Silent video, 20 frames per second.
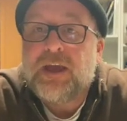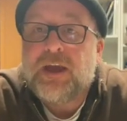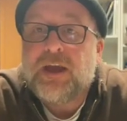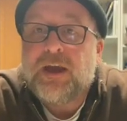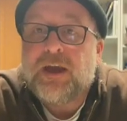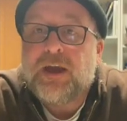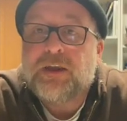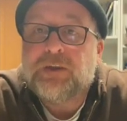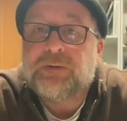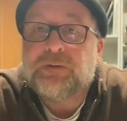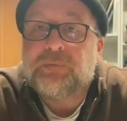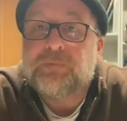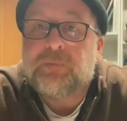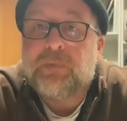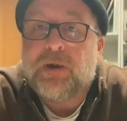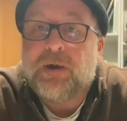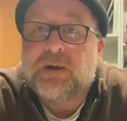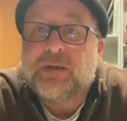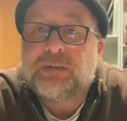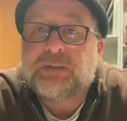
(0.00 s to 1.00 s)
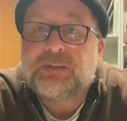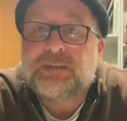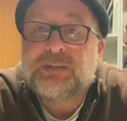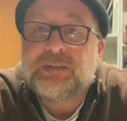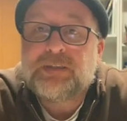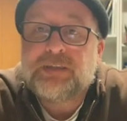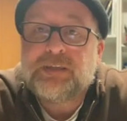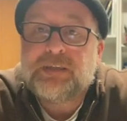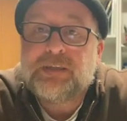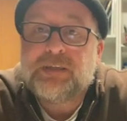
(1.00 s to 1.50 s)
On your
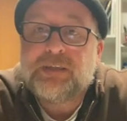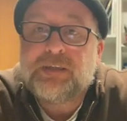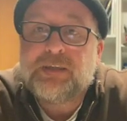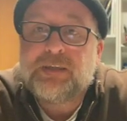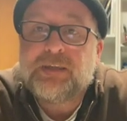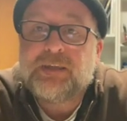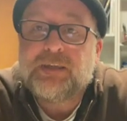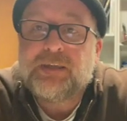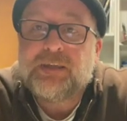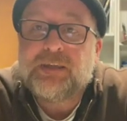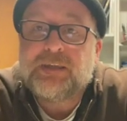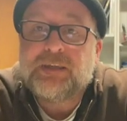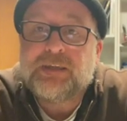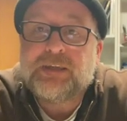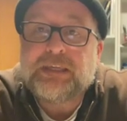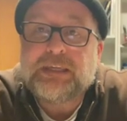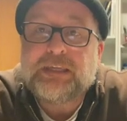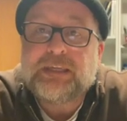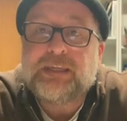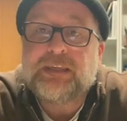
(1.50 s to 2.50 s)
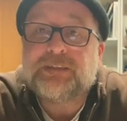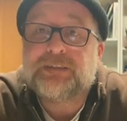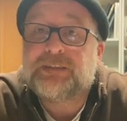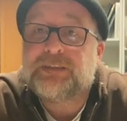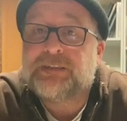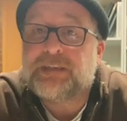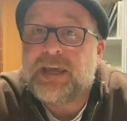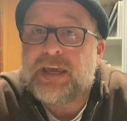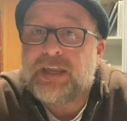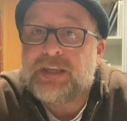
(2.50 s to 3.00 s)
marks, get
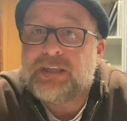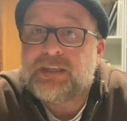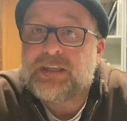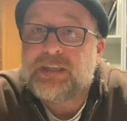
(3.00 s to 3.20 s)
set,